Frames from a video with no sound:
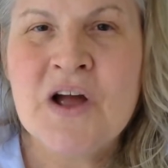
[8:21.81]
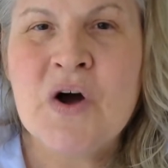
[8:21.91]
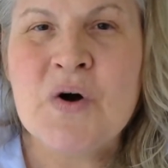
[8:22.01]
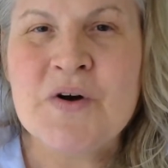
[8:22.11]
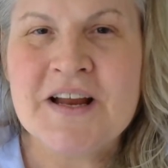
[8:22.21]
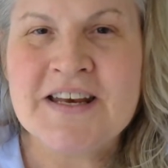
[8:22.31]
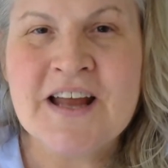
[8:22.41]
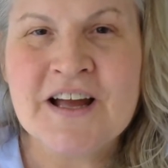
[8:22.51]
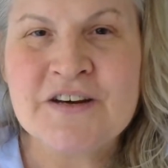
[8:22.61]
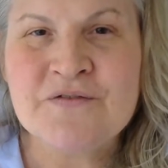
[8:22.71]
or at
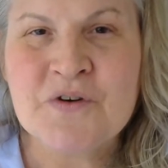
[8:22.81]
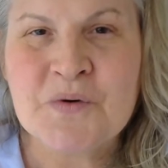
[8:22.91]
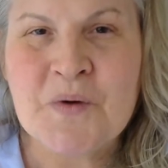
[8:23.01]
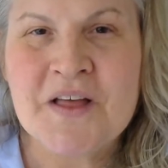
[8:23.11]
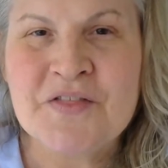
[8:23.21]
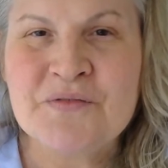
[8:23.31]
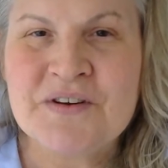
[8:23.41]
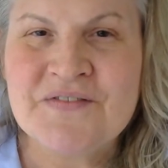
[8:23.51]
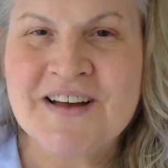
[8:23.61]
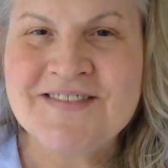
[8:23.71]

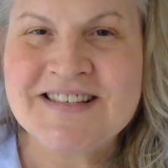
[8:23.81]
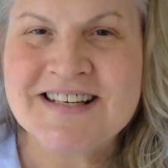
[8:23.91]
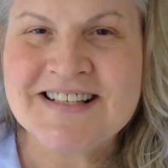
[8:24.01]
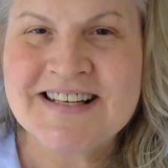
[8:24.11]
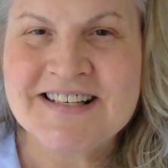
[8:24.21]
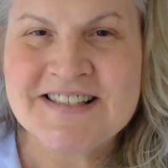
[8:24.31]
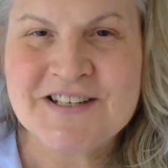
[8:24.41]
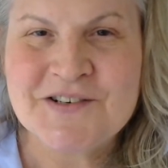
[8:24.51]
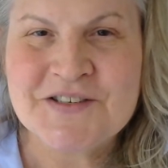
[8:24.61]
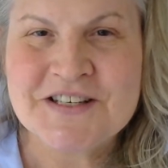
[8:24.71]

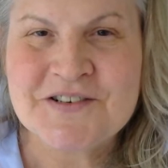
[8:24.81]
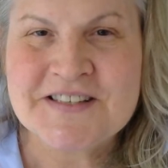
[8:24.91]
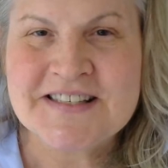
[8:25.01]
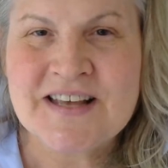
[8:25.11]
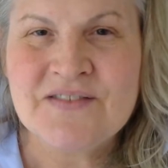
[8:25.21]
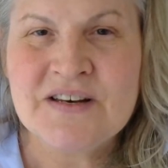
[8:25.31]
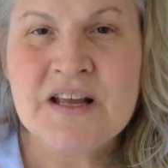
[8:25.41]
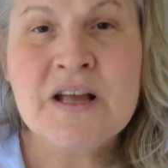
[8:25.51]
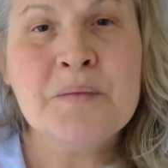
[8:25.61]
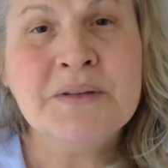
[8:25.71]
941-356-8007.
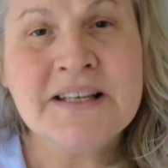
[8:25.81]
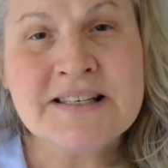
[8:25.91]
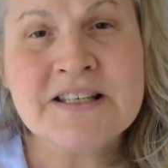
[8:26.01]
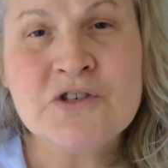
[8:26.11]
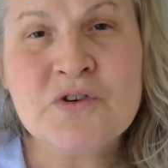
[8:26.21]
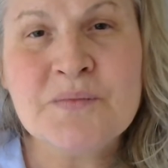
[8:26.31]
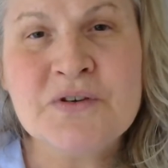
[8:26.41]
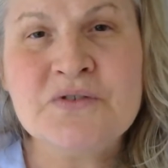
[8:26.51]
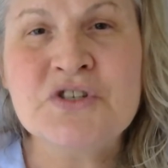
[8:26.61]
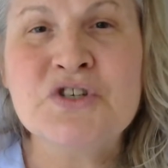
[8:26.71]
Please
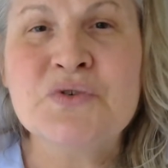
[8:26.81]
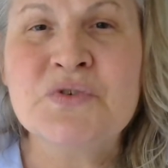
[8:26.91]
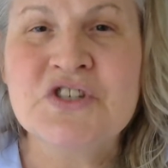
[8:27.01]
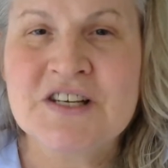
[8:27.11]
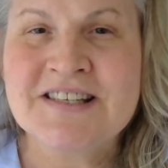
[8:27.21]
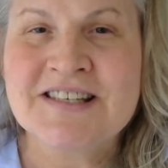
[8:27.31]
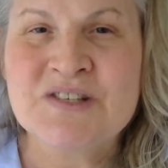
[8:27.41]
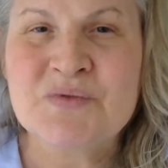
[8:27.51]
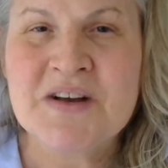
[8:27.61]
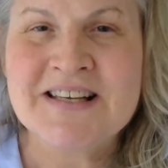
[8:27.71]
contribute to
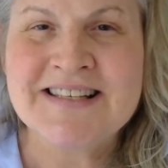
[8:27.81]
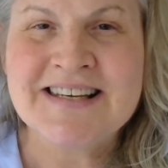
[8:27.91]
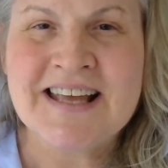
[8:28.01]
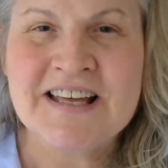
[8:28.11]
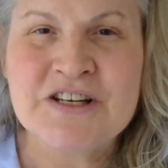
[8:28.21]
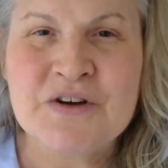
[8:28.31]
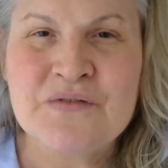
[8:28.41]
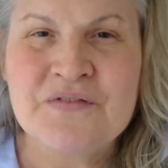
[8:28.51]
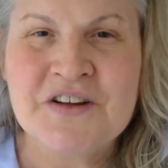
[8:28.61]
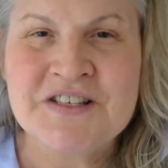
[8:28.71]
Justice Rising at
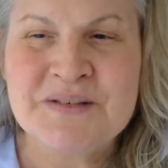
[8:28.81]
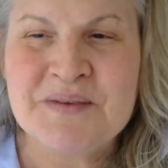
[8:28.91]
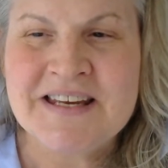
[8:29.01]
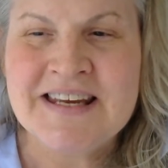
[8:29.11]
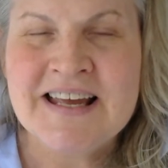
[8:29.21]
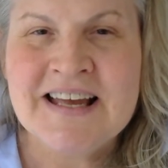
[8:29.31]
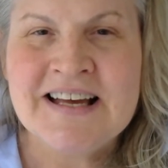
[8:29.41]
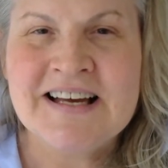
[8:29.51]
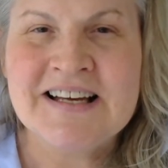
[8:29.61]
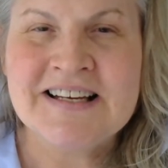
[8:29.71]
GoFundMe
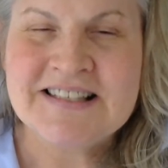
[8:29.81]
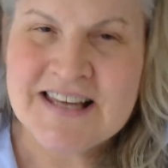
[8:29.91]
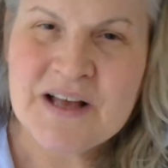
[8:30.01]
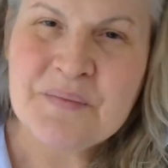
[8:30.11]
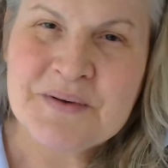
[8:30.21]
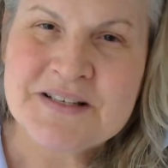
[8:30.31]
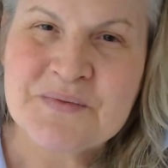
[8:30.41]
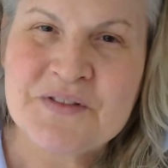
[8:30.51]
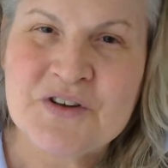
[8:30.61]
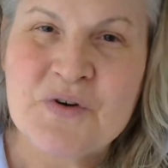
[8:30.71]
to help us
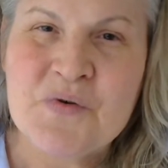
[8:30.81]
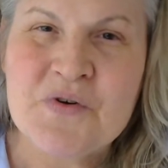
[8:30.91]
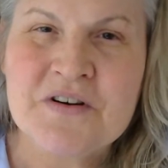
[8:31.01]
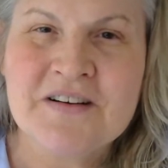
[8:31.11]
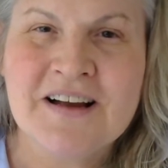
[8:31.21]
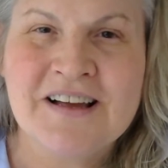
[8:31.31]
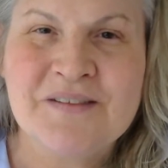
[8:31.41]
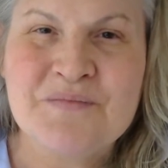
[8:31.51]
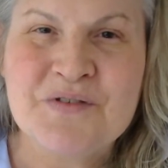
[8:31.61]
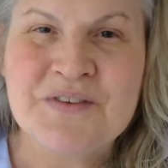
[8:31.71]
with the core
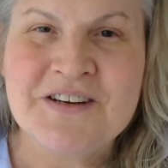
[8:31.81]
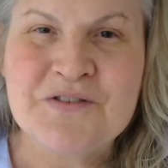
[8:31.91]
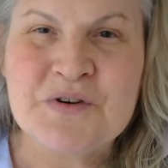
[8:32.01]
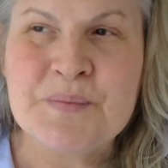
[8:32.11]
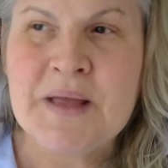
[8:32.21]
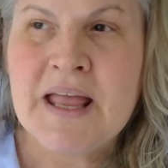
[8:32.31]
moving group